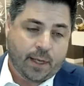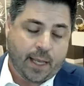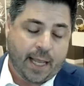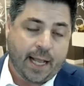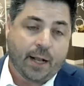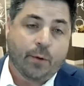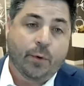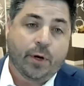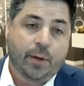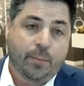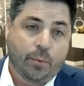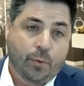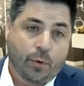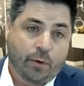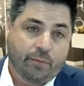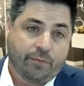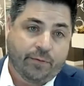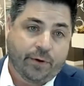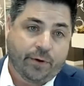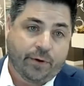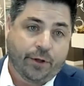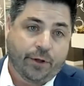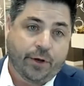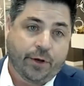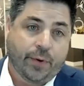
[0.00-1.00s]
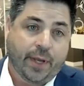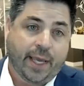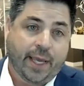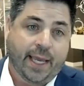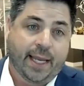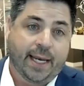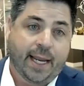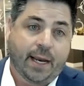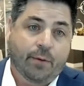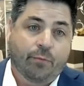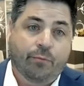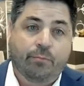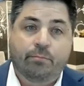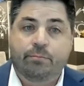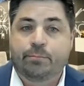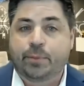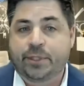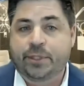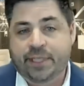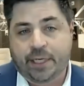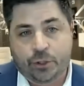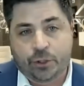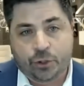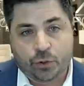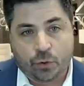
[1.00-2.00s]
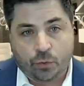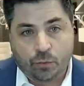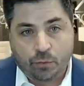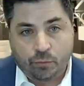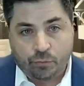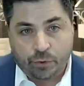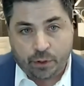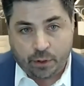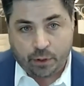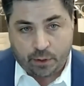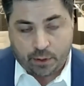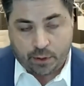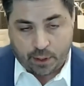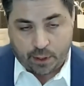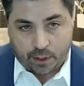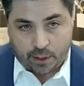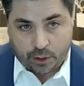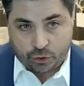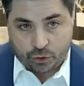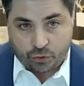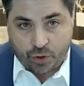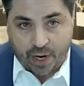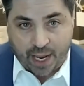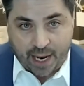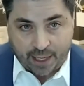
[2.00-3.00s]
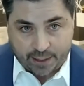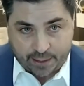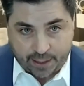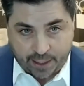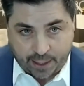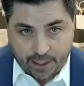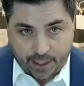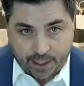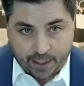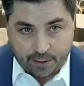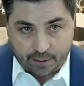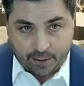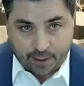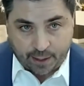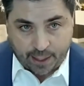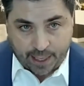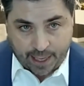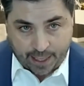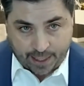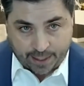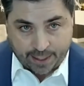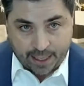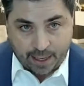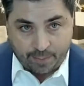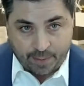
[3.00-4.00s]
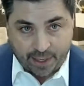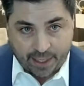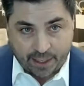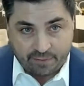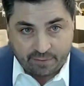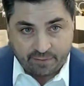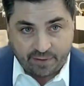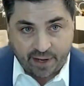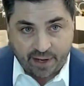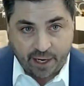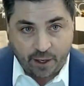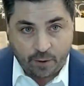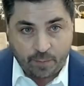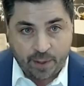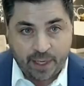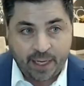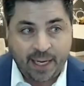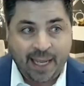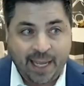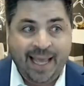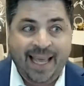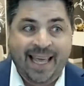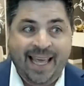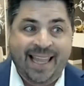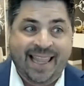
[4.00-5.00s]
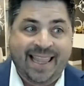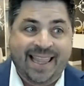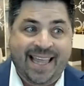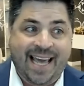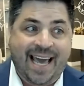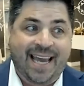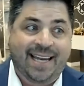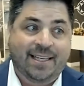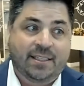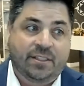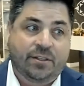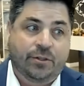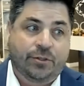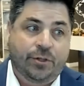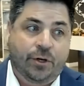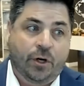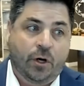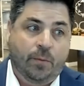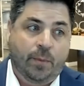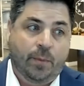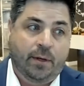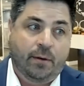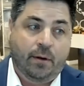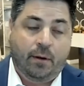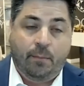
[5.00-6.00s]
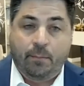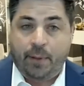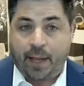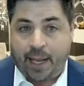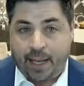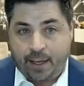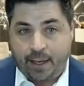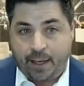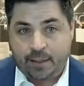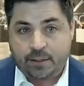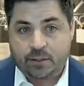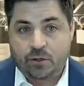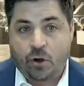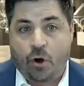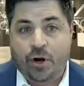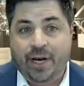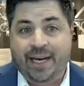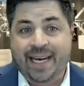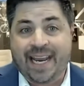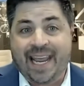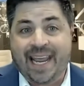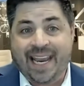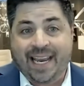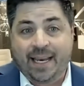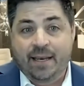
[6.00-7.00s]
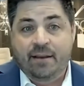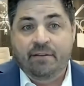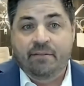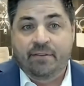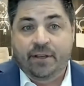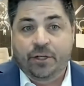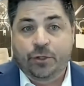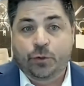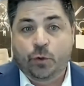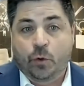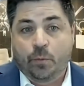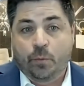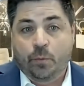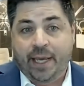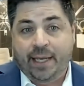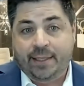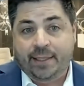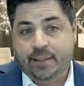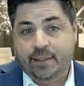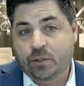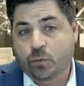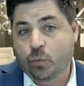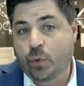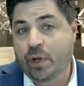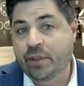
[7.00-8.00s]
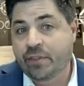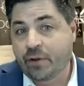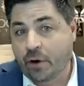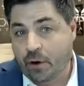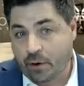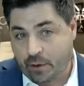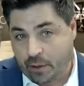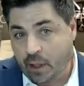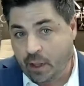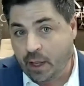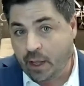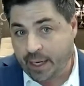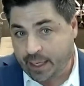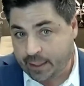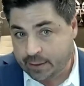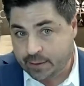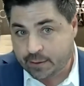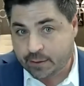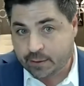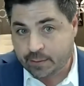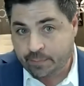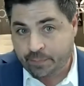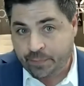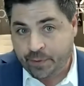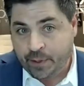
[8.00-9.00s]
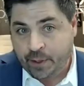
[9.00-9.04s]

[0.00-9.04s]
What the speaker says: equity portfolio in a potential contracting and economic environment, that is determined by us on an individual basis with our clients.